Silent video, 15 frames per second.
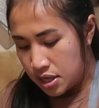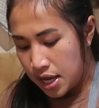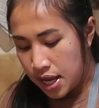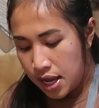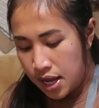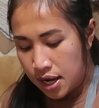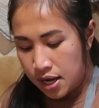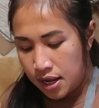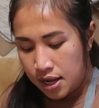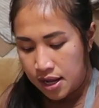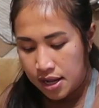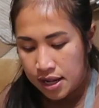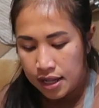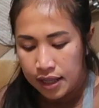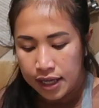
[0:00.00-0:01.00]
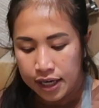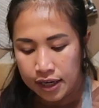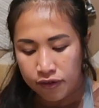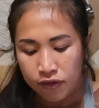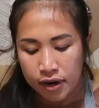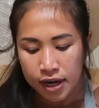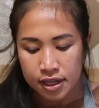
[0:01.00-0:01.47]
And let
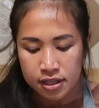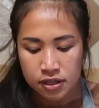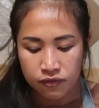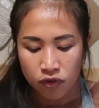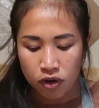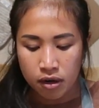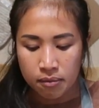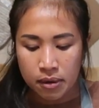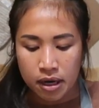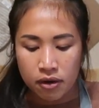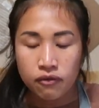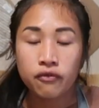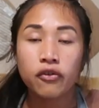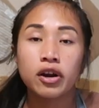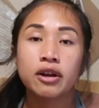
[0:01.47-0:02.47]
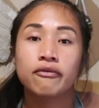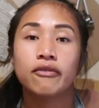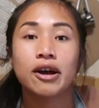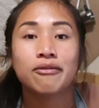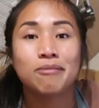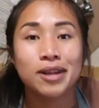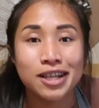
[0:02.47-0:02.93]
it rest for about
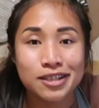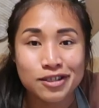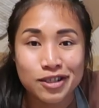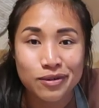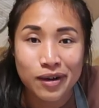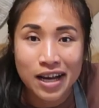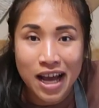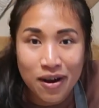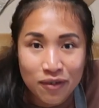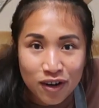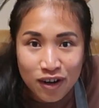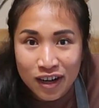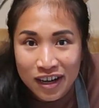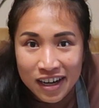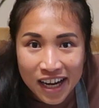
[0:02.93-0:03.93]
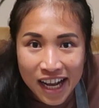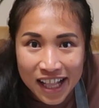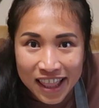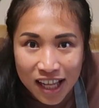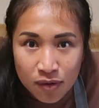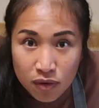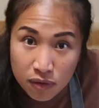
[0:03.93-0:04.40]
45 minutes to 1 hour,
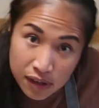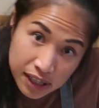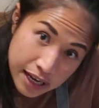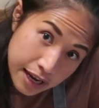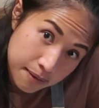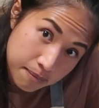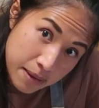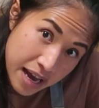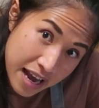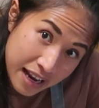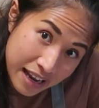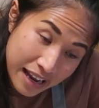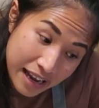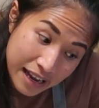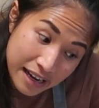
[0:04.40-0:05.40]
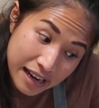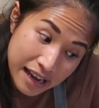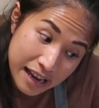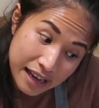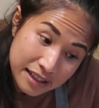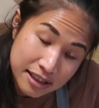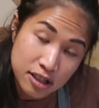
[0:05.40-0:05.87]
and then we will get back and
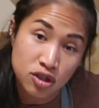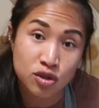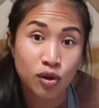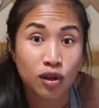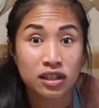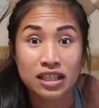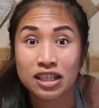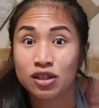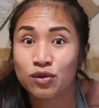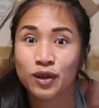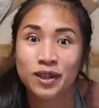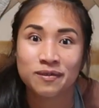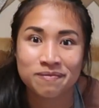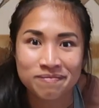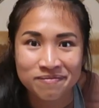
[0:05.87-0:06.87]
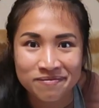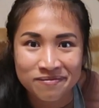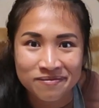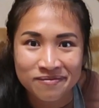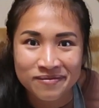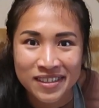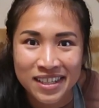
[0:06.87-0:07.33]
add the salt into it.
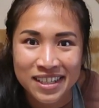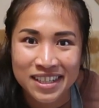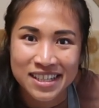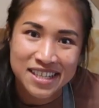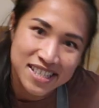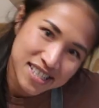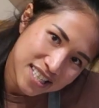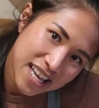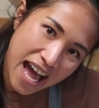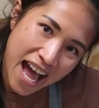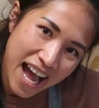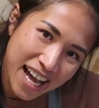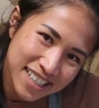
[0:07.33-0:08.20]
See ya.